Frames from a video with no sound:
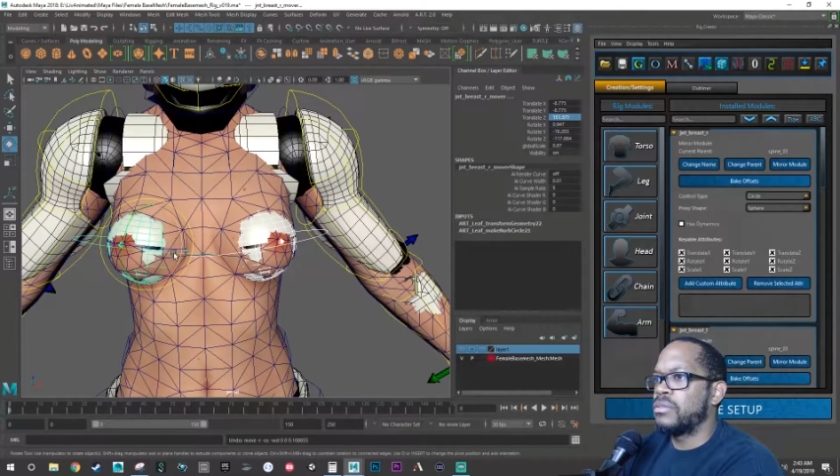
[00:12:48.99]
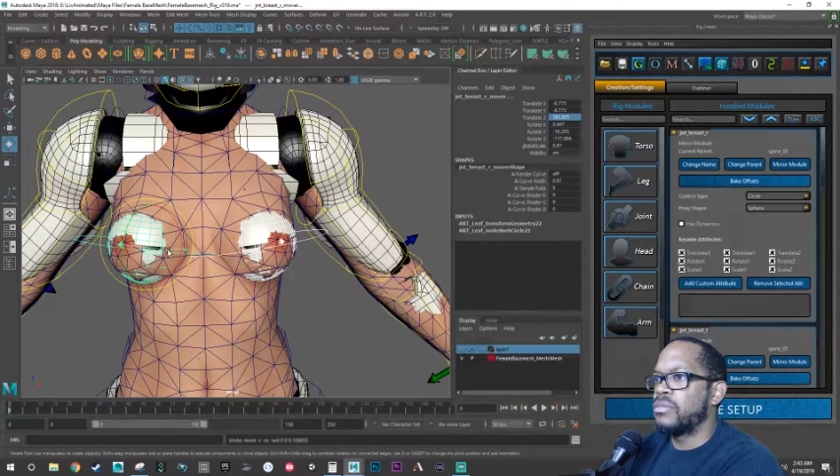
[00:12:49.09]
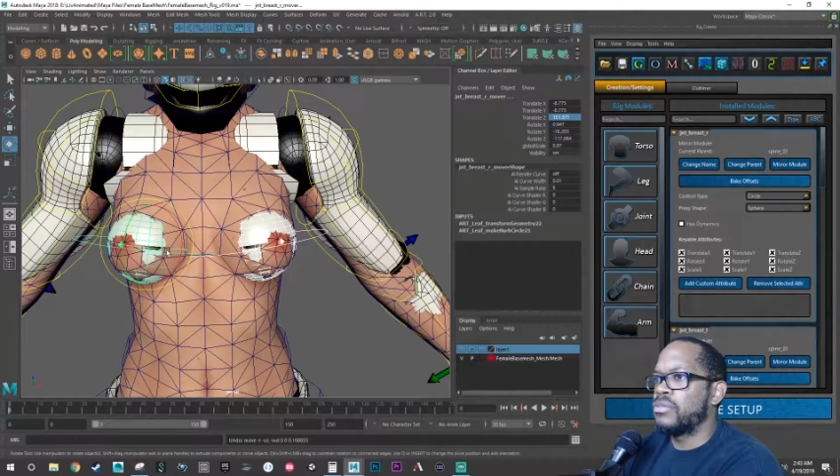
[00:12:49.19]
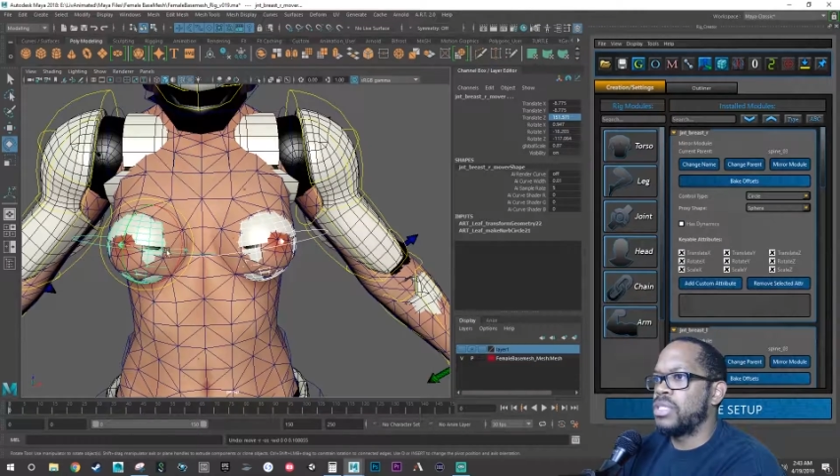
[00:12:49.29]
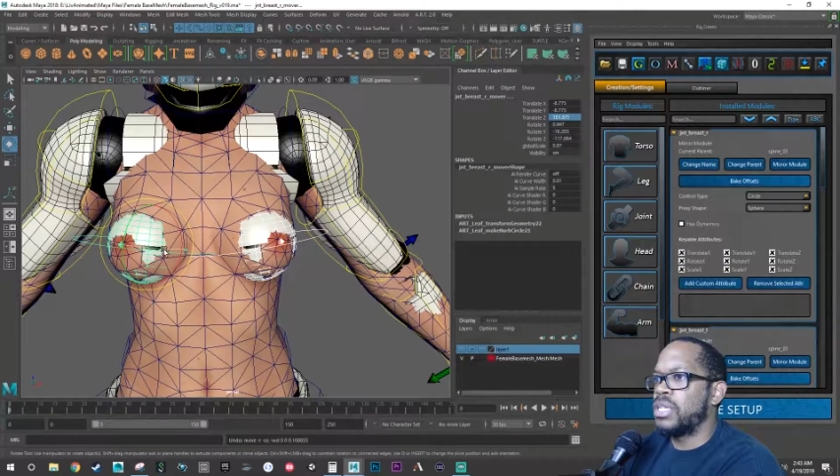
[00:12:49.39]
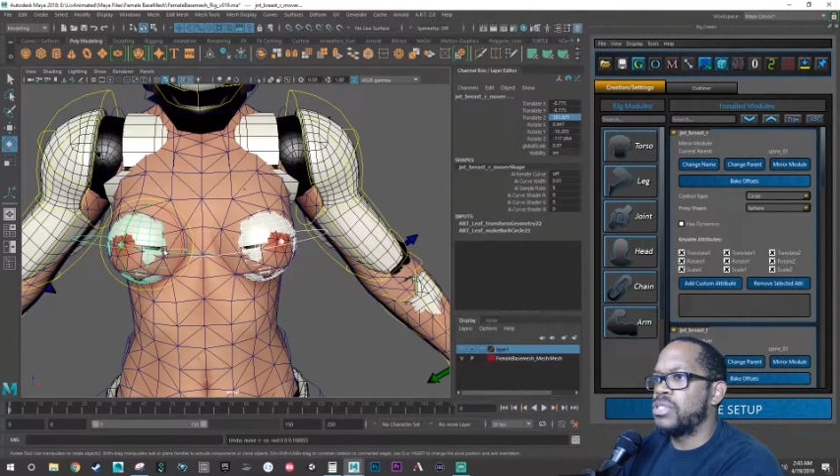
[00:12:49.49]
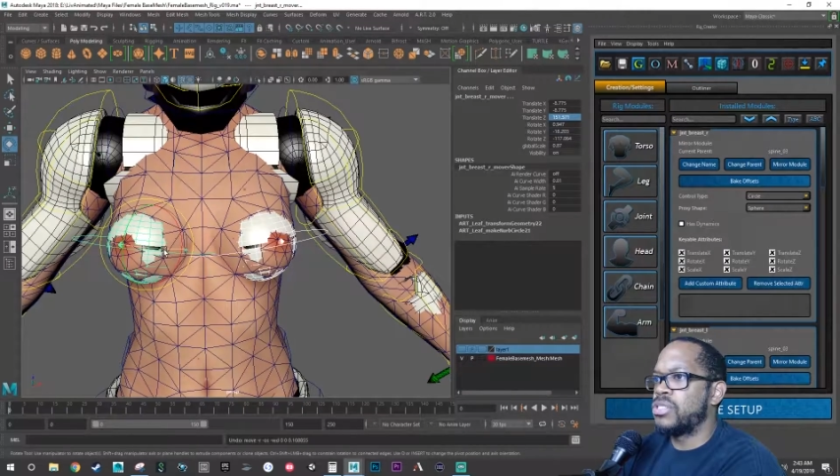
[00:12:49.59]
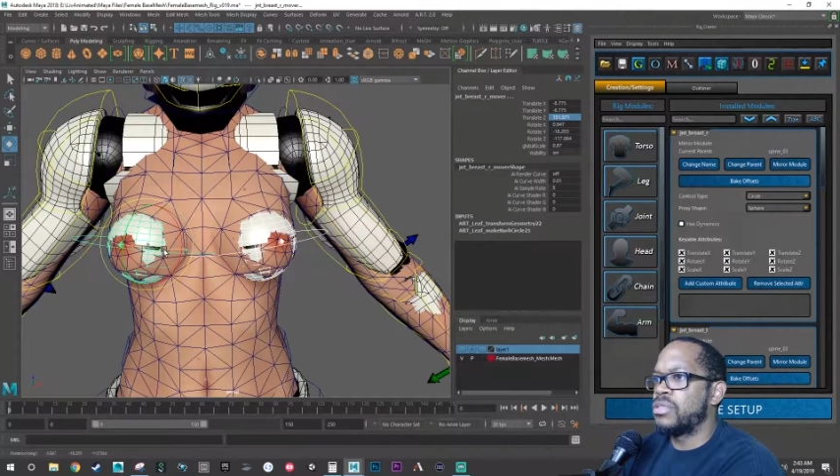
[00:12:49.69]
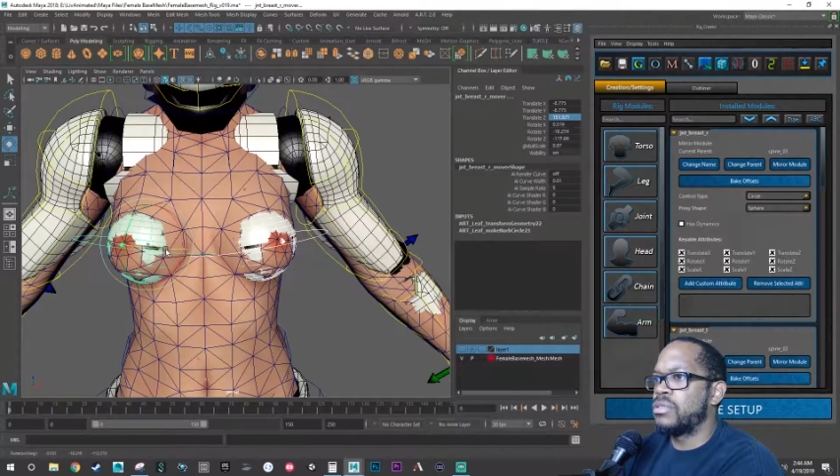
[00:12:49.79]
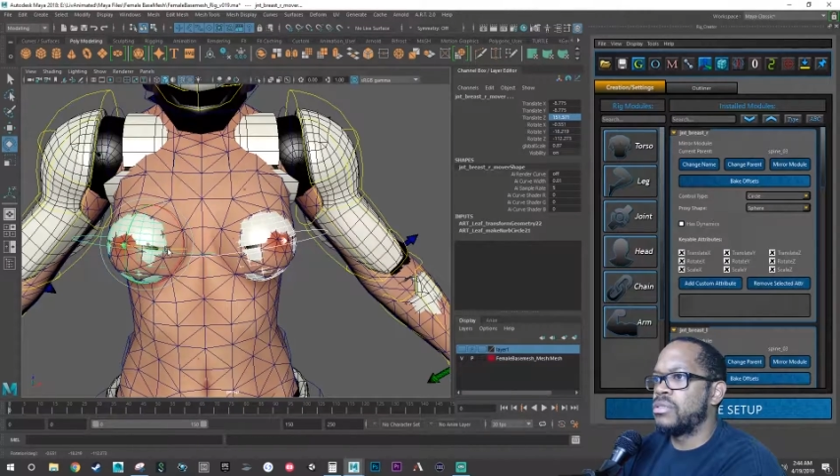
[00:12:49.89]

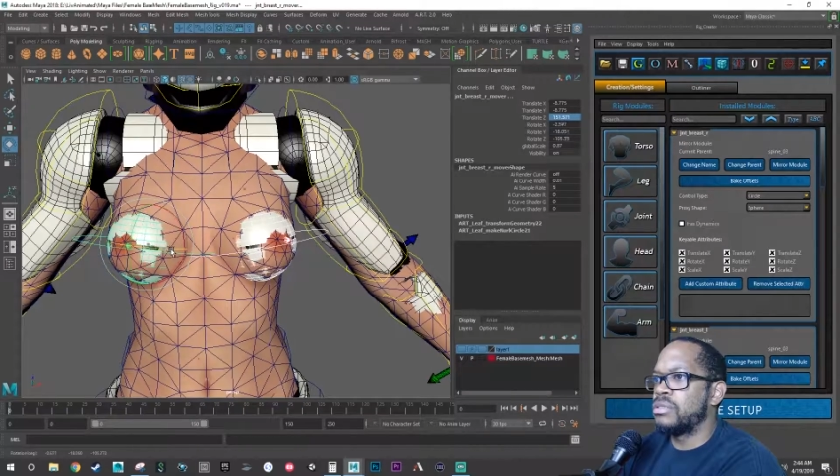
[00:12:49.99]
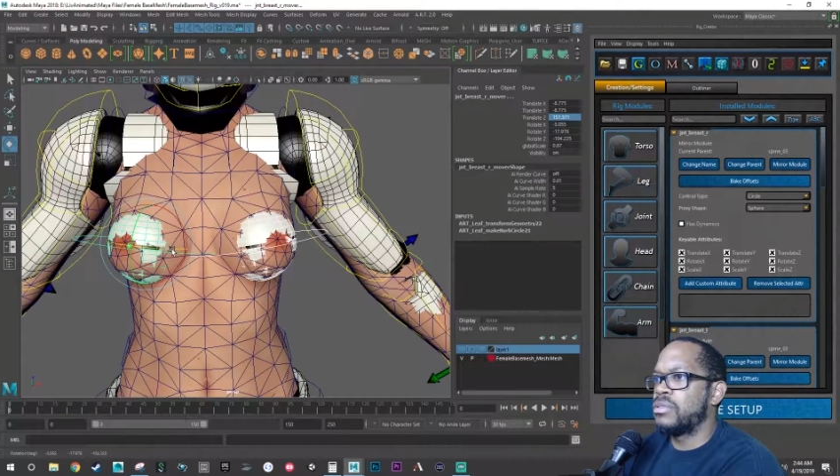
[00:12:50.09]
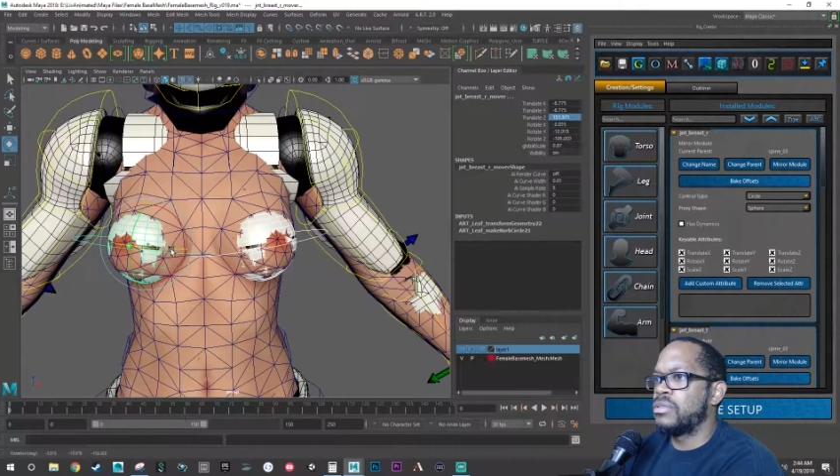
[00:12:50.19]
Rotation,